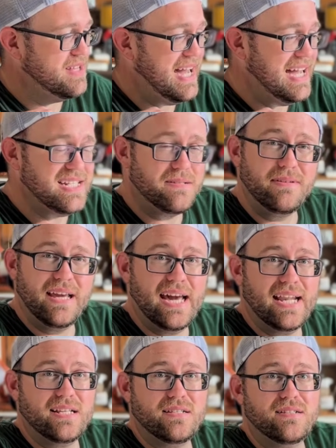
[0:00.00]
has to be
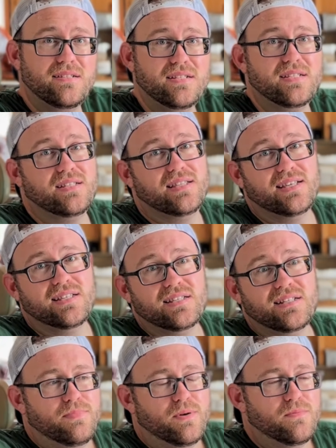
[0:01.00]
added to the
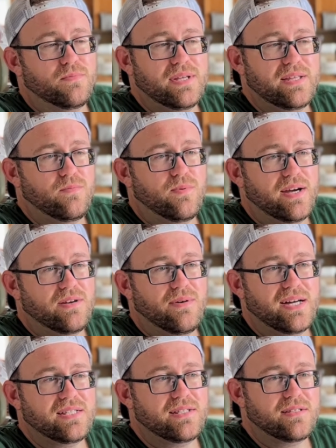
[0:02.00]
list. But really, where do
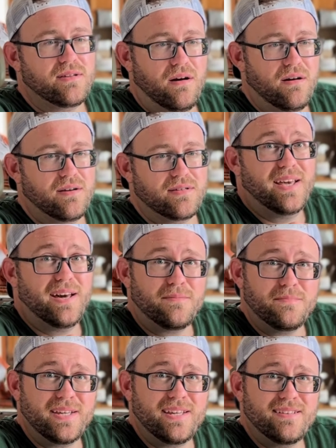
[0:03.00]
I start? Help
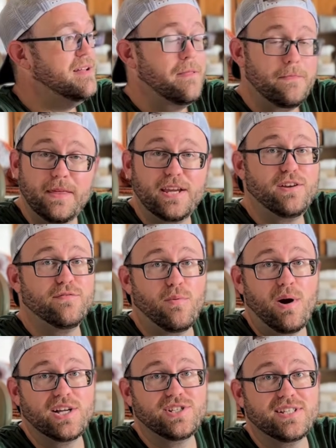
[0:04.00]
me. Thank you for
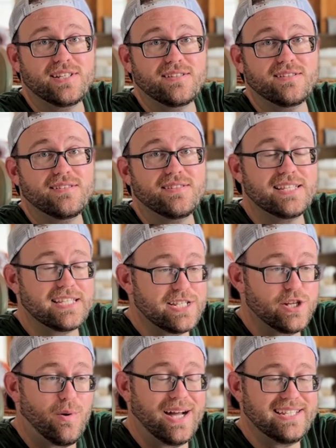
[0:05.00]
watching. This is
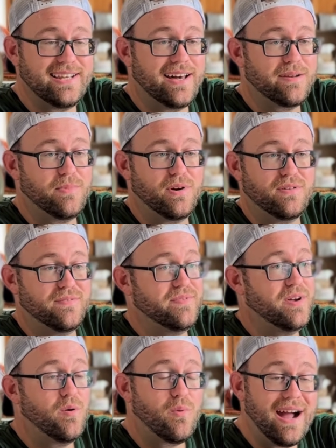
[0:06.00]
No Idea Automotive,
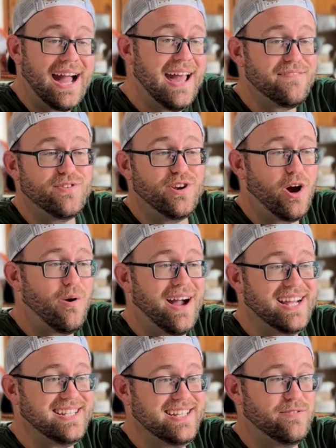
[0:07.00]
where I have no
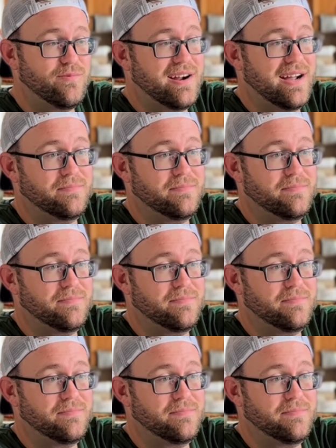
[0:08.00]
idea where I'm